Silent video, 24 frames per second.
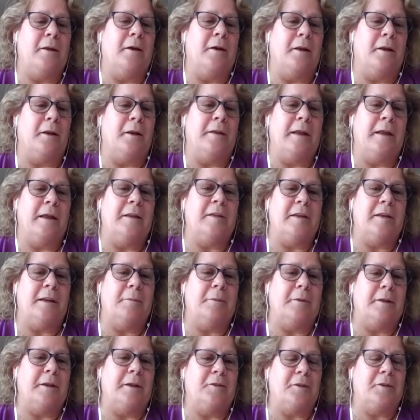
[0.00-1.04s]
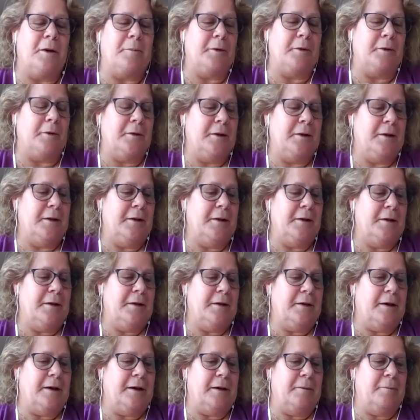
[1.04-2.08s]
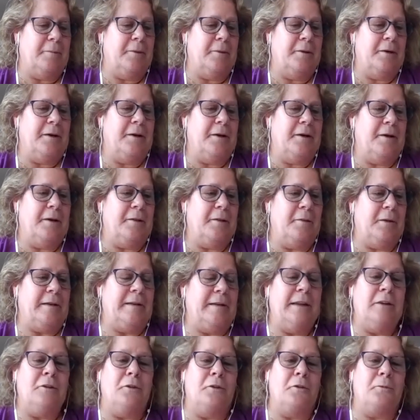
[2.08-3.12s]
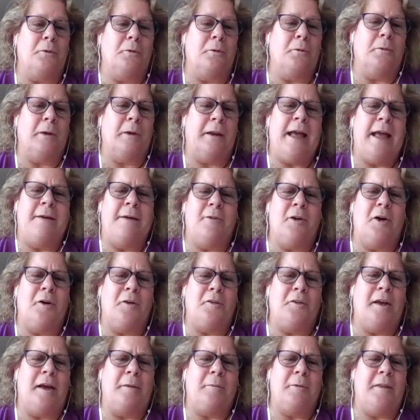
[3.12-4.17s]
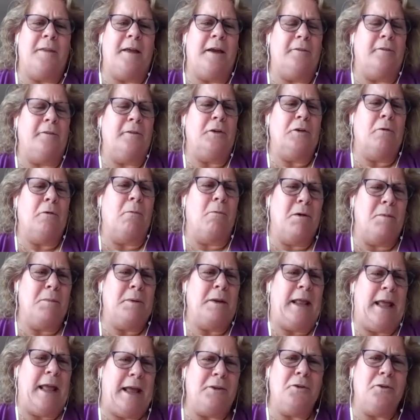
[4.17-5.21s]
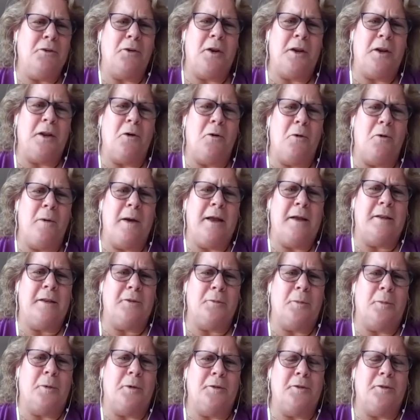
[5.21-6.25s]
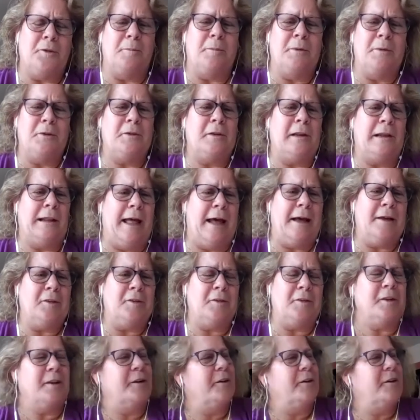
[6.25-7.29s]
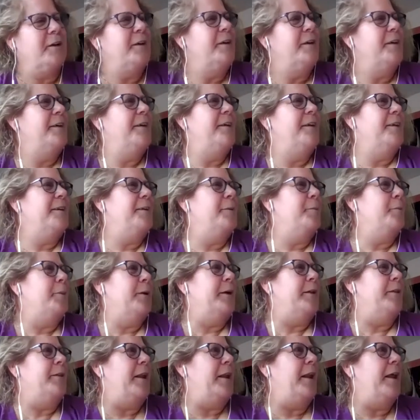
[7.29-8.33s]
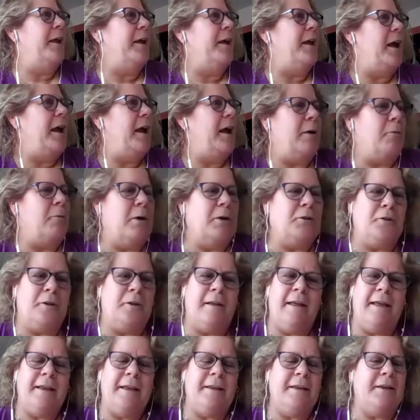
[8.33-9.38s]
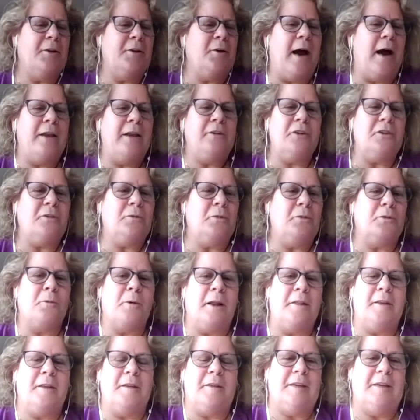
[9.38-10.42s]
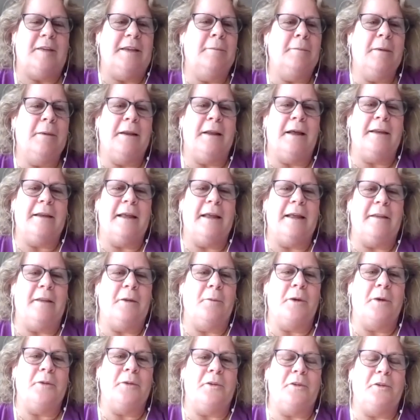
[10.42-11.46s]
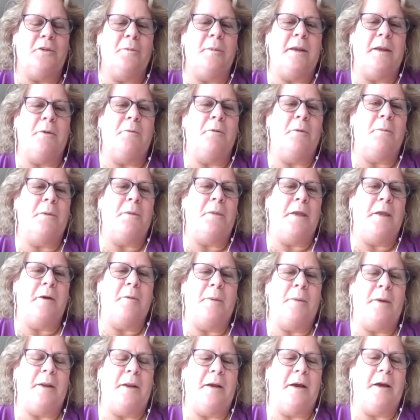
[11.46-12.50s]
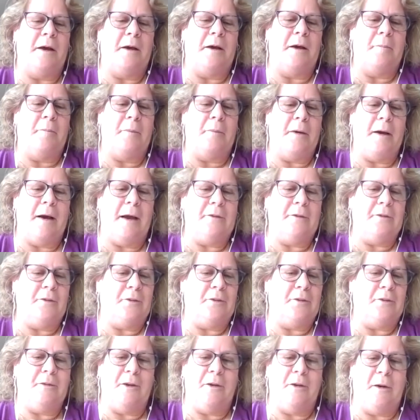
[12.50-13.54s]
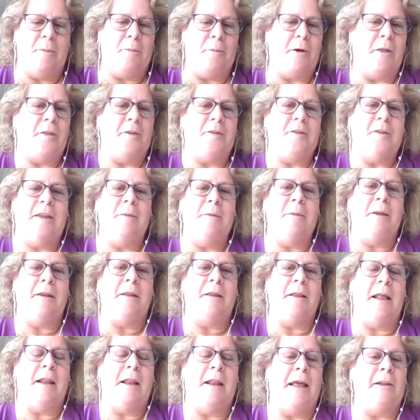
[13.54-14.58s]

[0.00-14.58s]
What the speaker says: on an NCAA softball, the teachers were really having a hard time with that. You're a woman and you're going to go away on sports and miss class. But then at Western Allied, I just was one of the team, and there wasn't too many women there, but I just, part of the team, and I